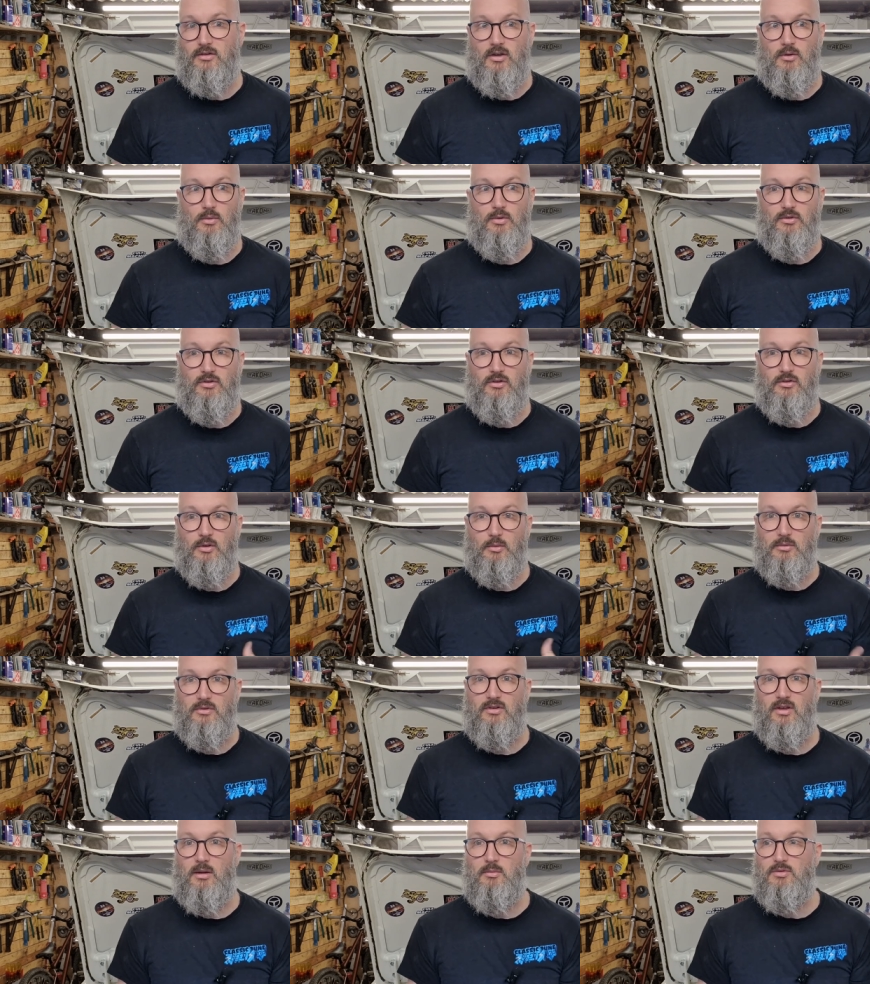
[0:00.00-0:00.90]
So once it's
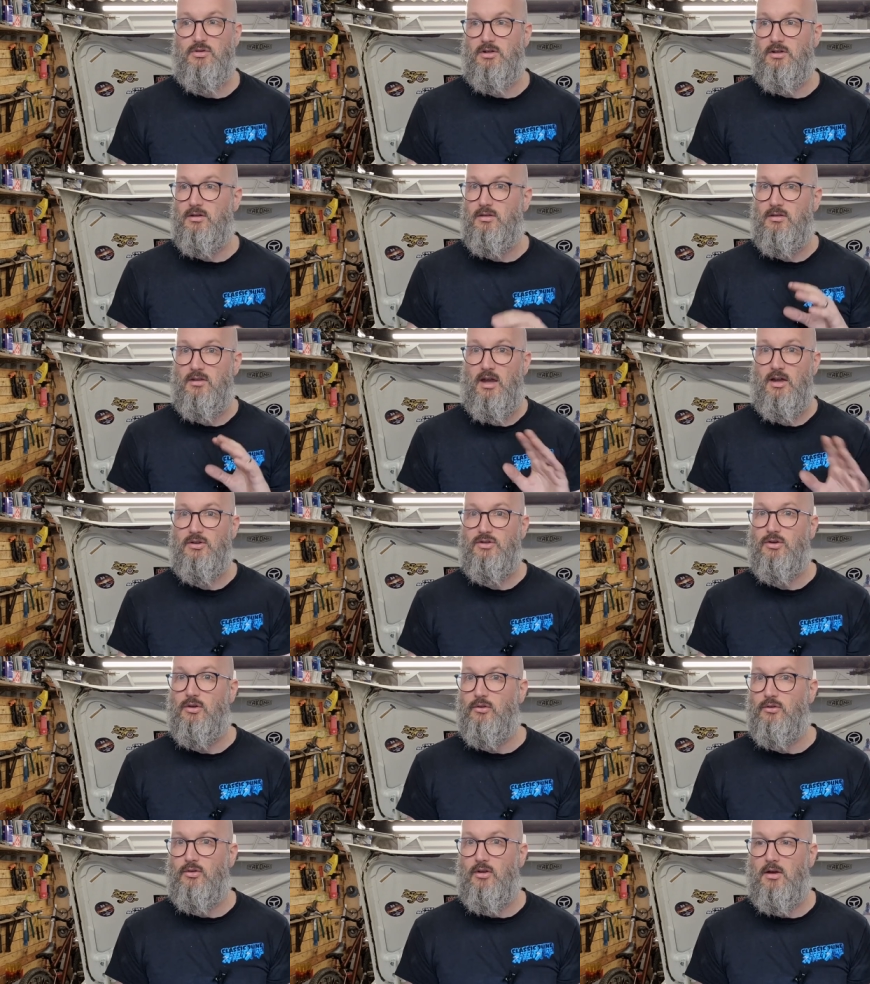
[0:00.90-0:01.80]
up to temperature, that
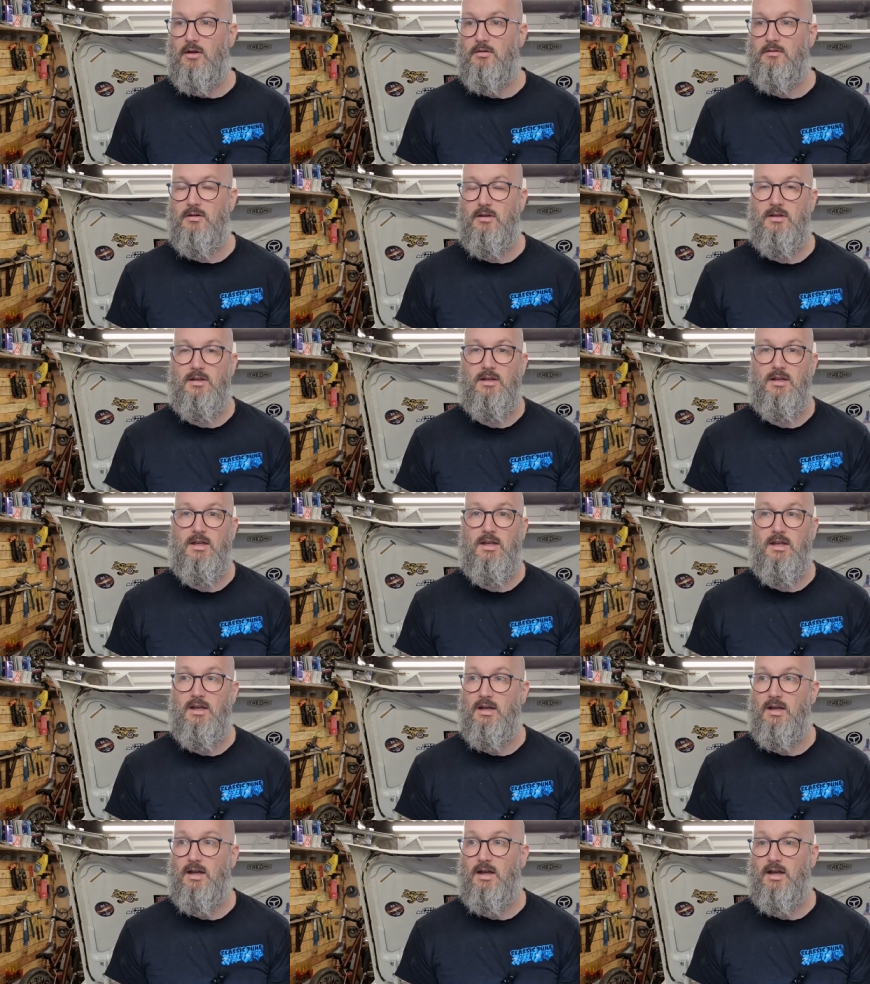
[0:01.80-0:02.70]
shuts off,
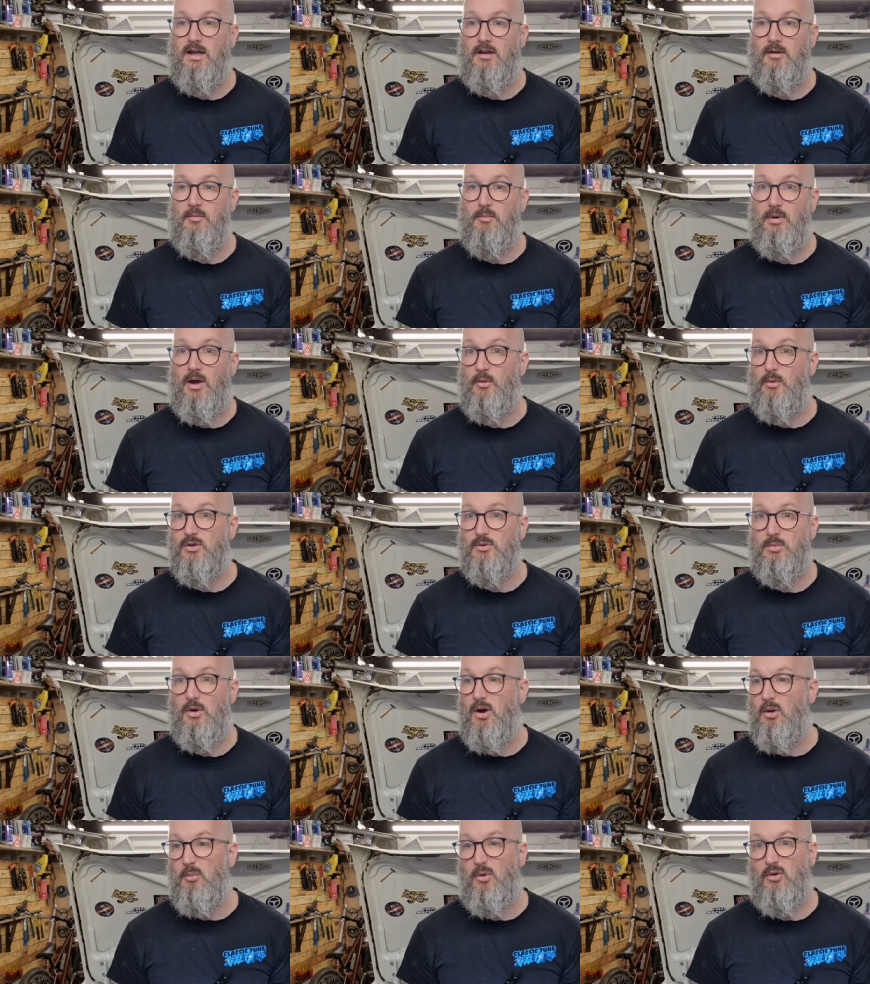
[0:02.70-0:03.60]
um, by
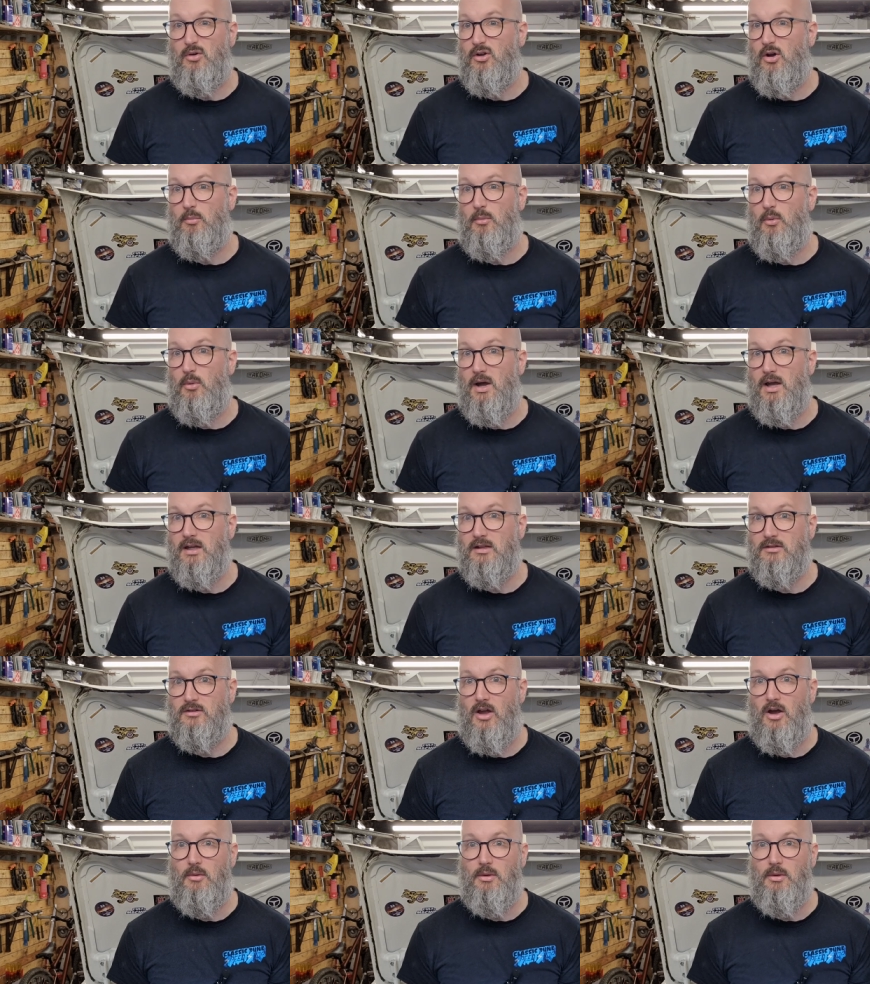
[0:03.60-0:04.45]
which point I'm already on my way and